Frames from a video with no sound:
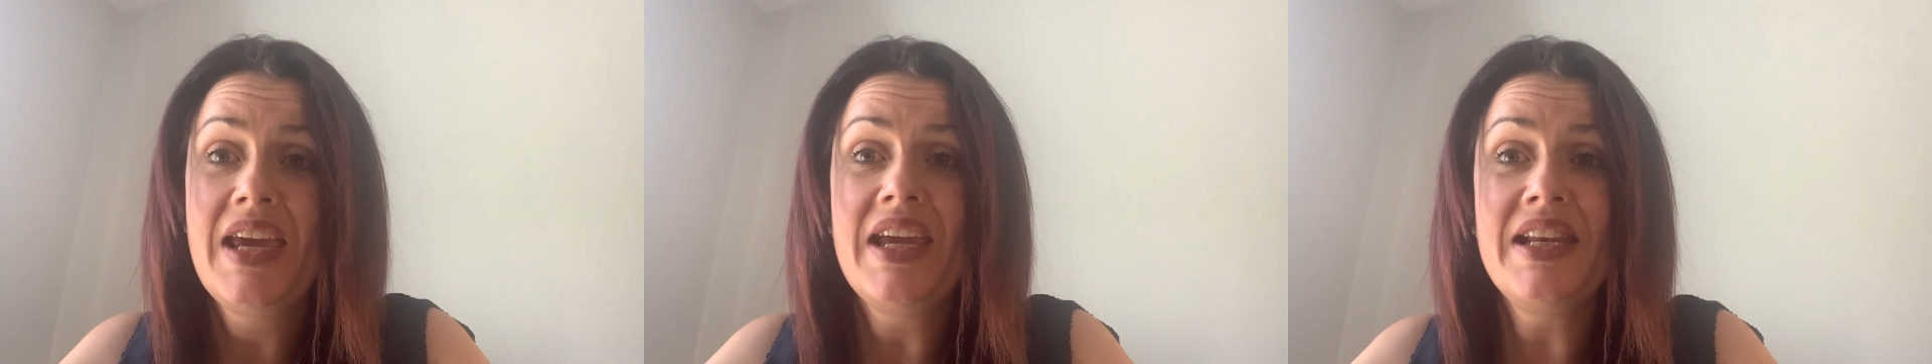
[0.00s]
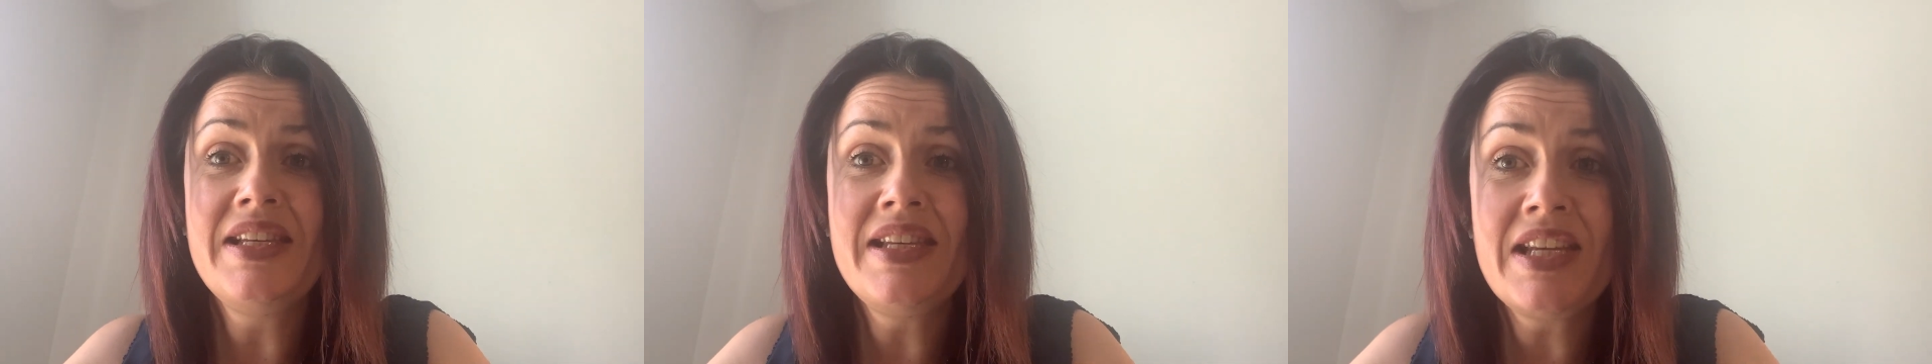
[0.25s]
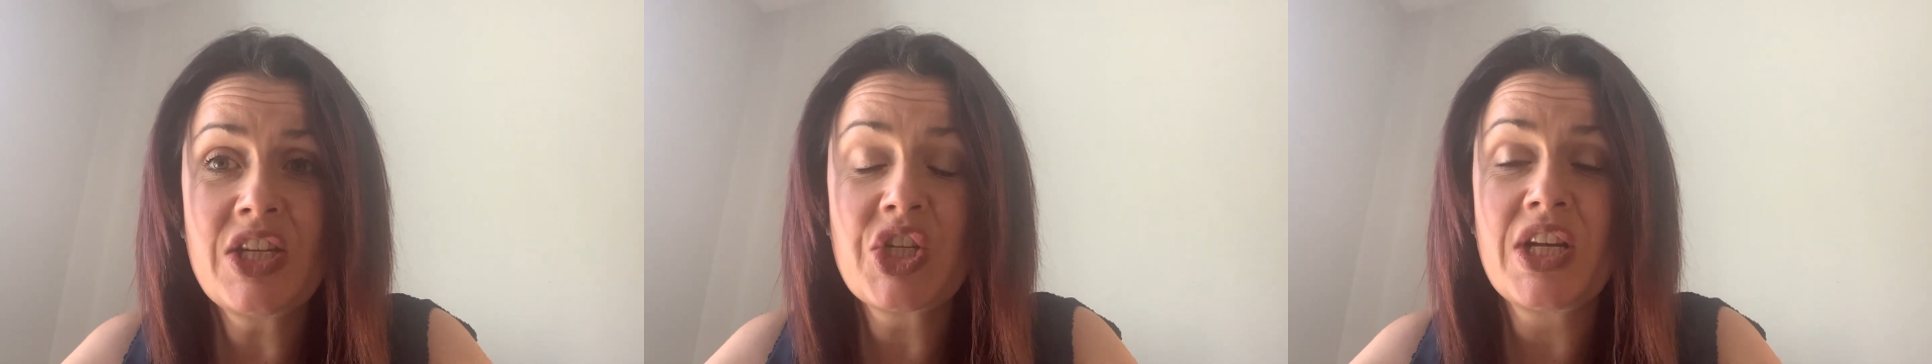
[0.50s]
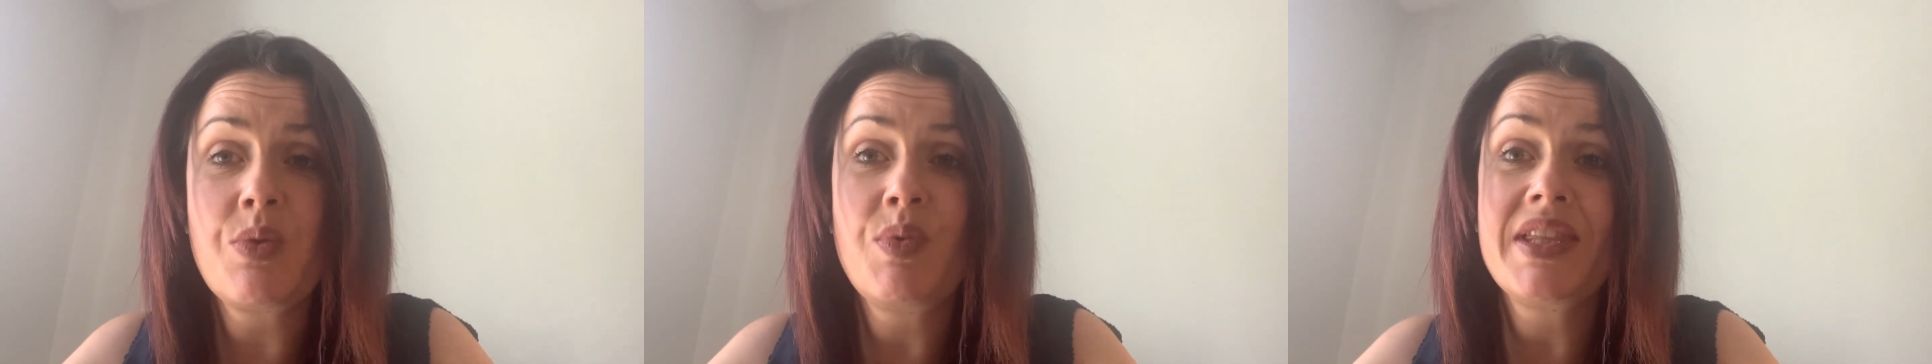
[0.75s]

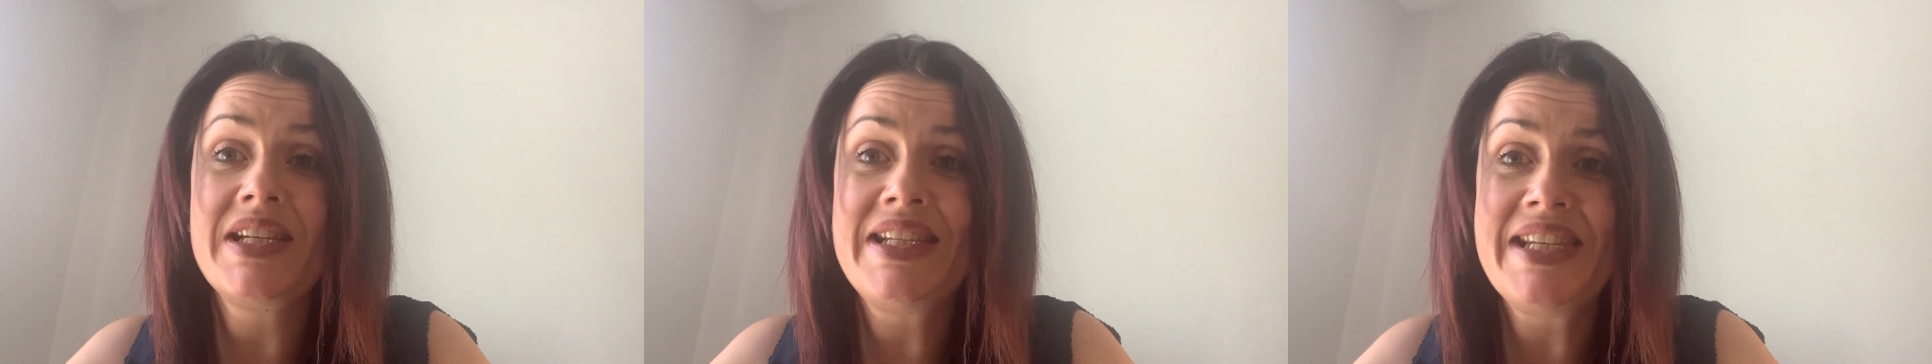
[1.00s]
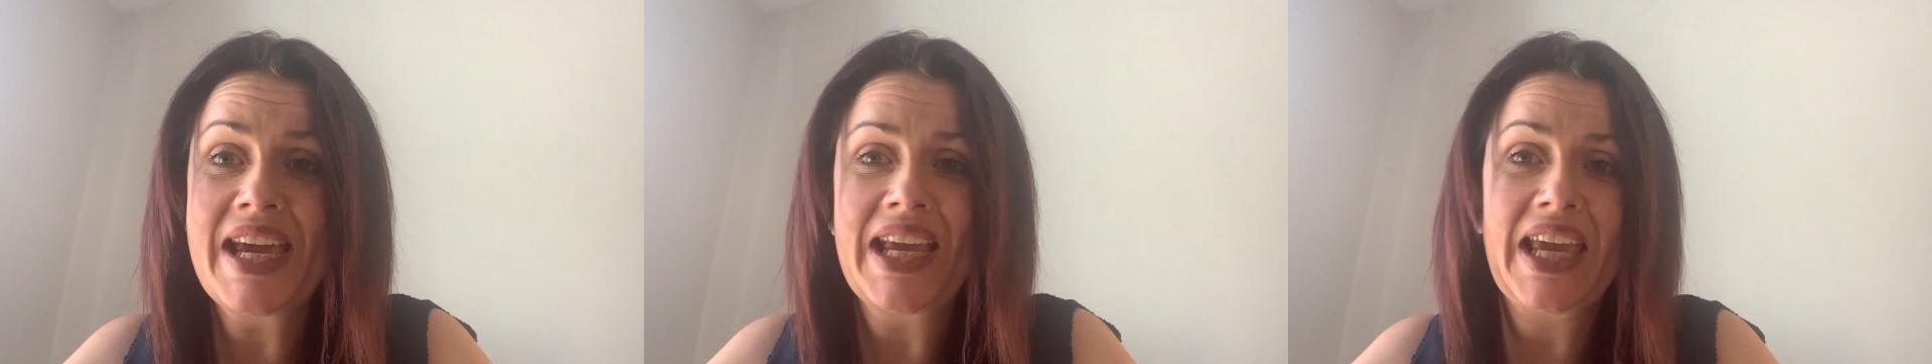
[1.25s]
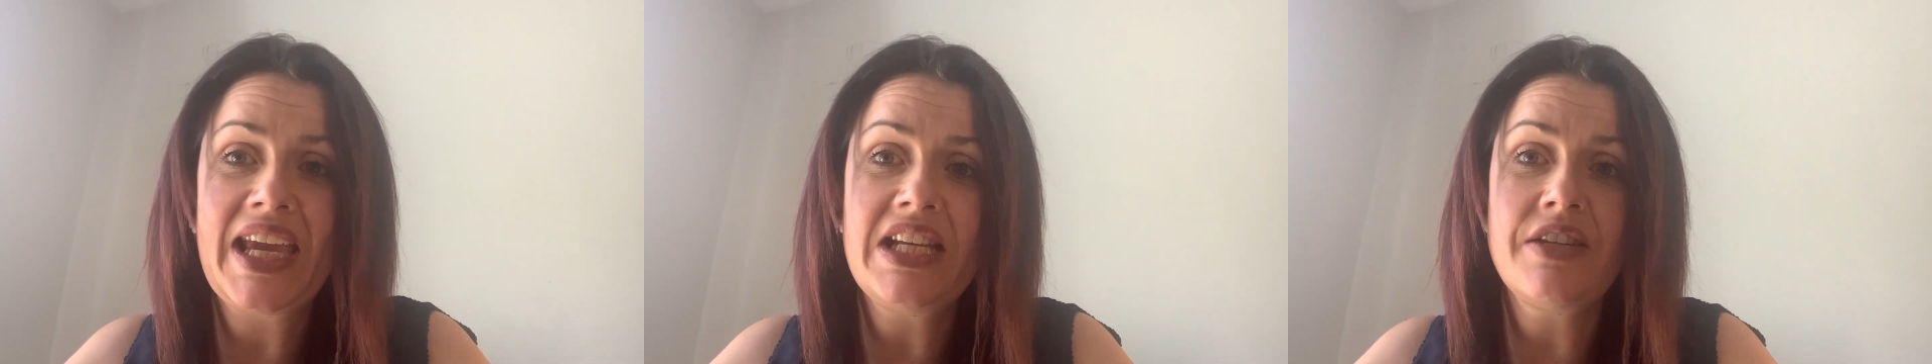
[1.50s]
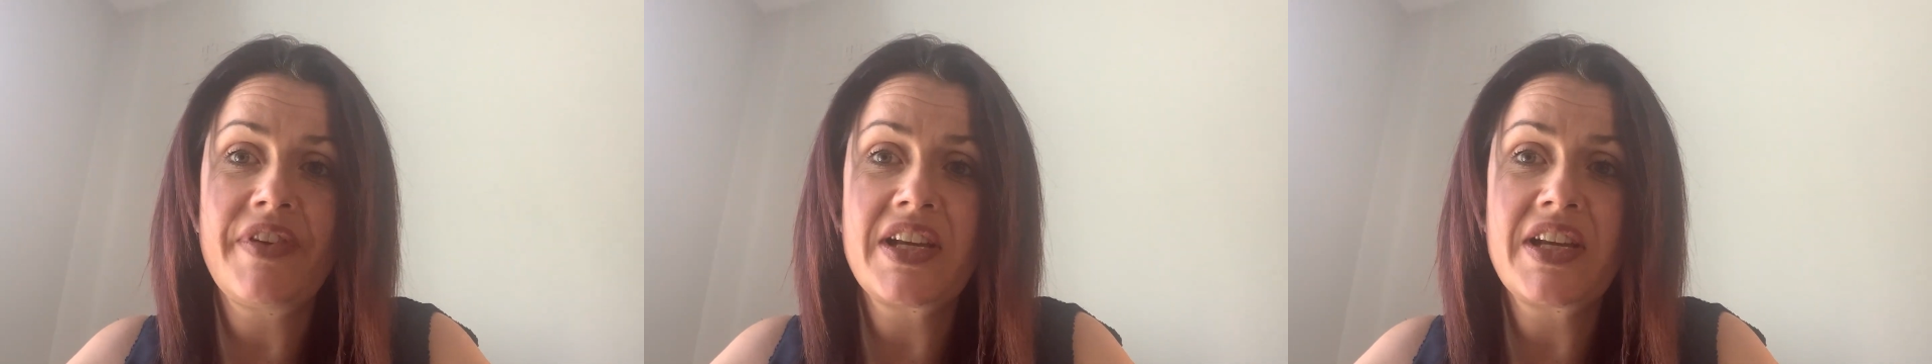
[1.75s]
initially with a decade of